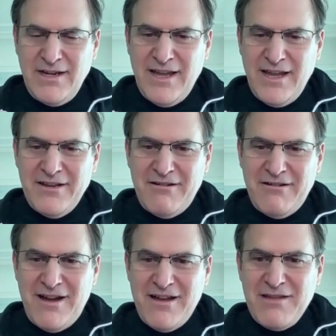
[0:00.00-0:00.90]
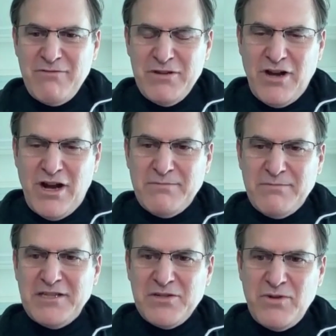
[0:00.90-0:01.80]
yeah, I think we talked
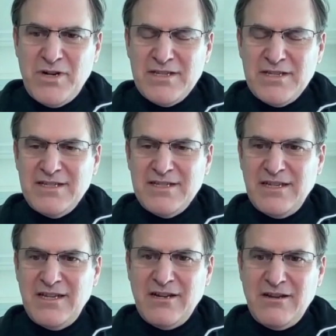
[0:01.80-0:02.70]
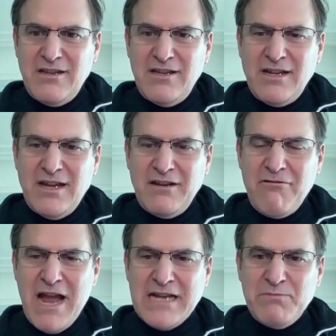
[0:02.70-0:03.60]
about this once, is it kind of
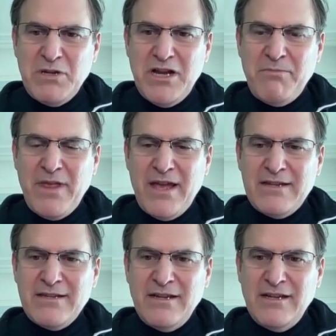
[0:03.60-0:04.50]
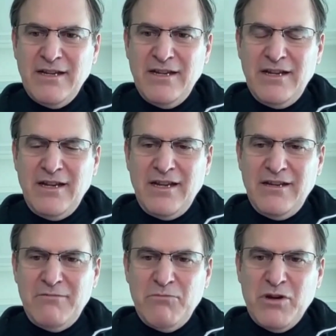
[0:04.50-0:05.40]
cracks me up that,
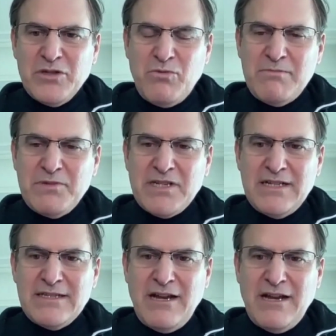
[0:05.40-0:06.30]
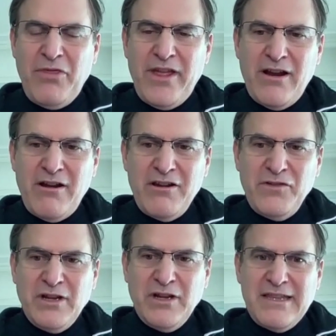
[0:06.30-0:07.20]
most websites out there, if
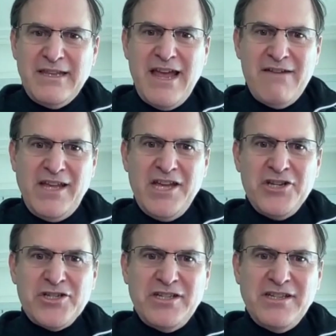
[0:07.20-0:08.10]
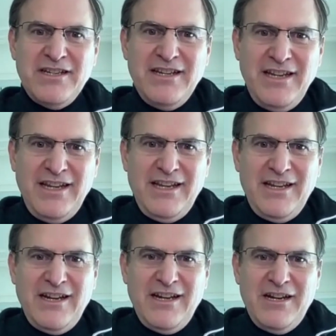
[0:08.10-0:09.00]
you look at the navigation
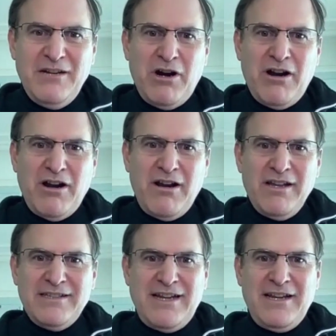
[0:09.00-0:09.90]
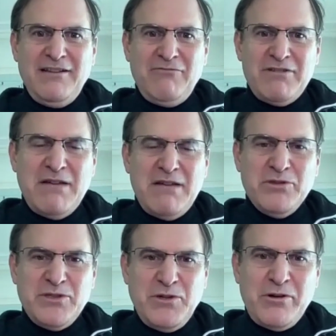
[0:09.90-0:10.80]
bar, it's kind of
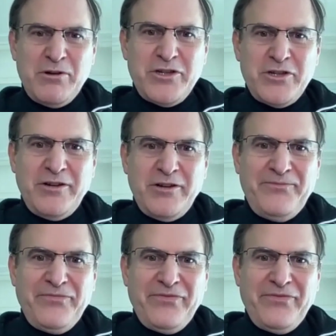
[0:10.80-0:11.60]
resembles the org chart.